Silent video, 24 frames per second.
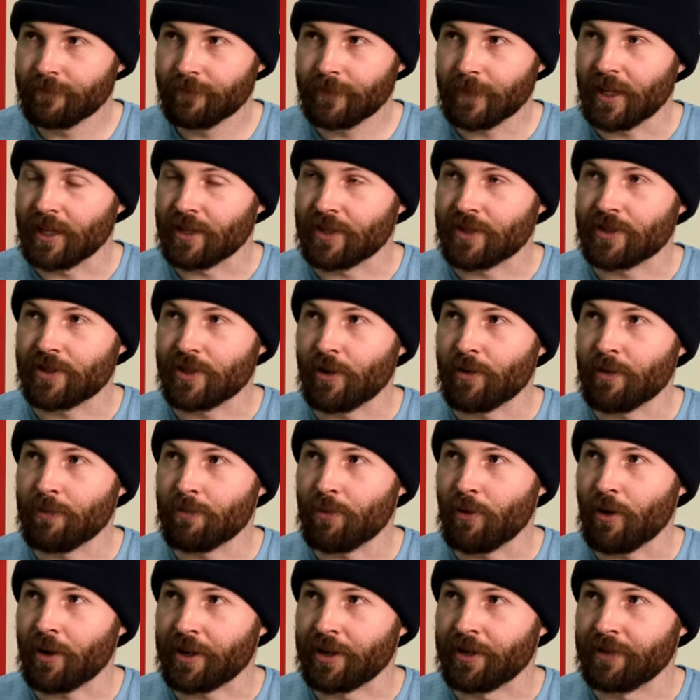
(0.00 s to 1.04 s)
That's so
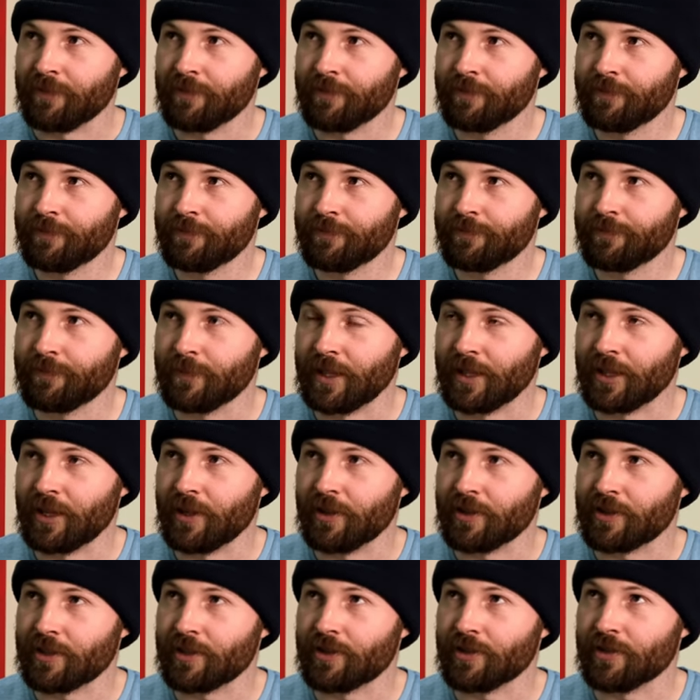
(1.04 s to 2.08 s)
important, you know,
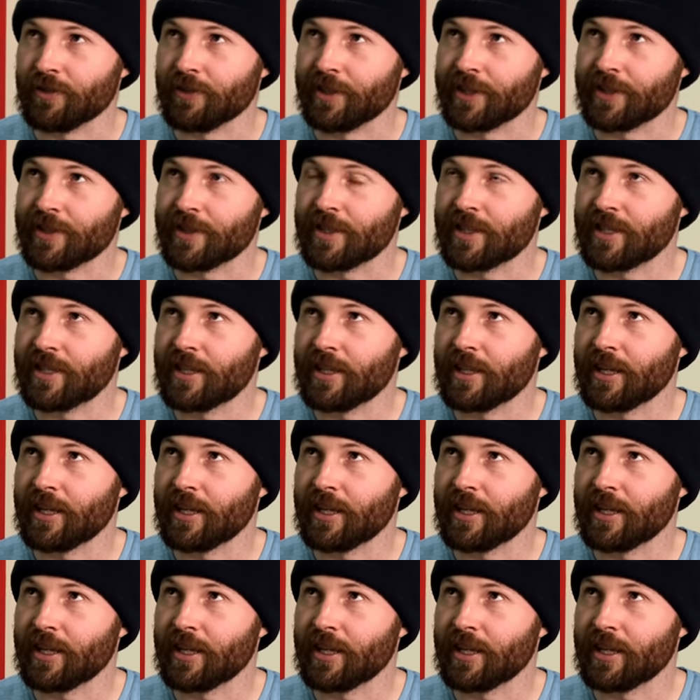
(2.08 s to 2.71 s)
to do this.